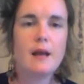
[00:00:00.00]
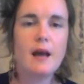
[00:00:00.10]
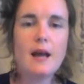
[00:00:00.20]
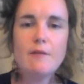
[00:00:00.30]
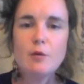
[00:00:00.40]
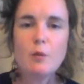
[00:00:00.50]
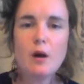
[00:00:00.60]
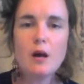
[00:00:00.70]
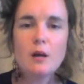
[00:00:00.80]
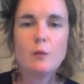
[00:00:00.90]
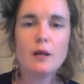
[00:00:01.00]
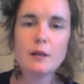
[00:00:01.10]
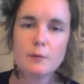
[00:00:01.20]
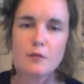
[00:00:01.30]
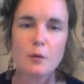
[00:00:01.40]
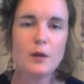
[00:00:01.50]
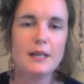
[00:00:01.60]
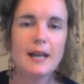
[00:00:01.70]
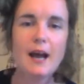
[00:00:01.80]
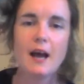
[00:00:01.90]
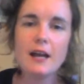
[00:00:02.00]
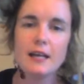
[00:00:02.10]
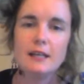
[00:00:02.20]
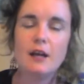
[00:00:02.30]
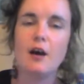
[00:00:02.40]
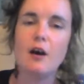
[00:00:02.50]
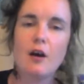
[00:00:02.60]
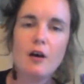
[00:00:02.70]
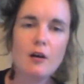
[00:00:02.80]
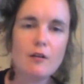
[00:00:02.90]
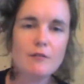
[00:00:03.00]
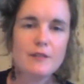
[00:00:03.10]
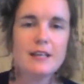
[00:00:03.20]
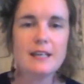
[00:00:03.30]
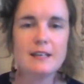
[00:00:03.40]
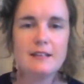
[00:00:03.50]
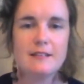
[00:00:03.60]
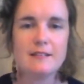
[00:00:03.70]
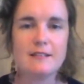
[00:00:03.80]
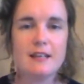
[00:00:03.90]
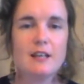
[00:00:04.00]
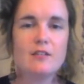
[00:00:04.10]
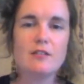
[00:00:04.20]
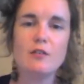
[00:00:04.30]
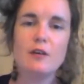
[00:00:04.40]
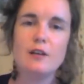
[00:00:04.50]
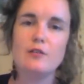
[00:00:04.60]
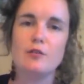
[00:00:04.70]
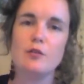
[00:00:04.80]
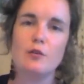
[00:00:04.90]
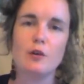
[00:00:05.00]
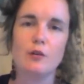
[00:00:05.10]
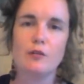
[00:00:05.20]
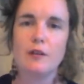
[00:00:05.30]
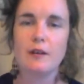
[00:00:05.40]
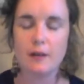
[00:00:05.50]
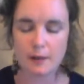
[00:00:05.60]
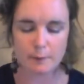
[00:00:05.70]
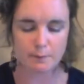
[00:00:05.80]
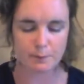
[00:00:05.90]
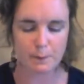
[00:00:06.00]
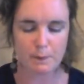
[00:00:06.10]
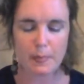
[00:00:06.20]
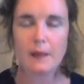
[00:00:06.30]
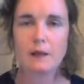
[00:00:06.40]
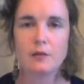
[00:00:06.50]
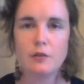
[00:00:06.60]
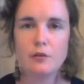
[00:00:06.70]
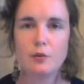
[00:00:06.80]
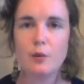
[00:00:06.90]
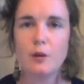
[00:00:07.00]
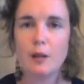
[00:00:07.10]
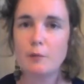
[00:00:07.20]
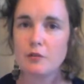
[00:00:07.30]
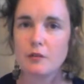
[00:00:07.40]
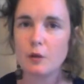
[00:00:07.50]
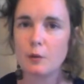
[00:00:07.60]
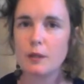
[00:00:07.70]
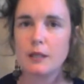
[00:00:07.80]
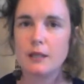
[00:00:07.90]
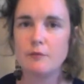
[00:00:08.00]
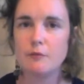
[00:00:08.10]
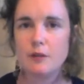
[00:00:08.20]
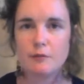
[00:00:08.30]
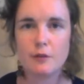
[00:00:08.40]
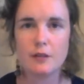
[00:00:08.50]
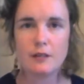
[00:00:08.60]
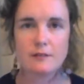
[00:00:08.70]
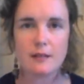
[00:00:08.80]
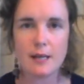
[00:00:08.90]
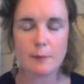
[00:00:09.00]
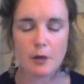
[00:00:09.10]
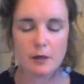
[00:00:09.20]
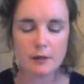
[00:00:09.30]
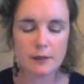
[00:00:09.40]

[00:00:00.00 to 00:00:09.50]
Hi everyone, welcome to week 9 of the singing and songwriting tutorials. As usual, I'm just going to quickly read through the disclaimer.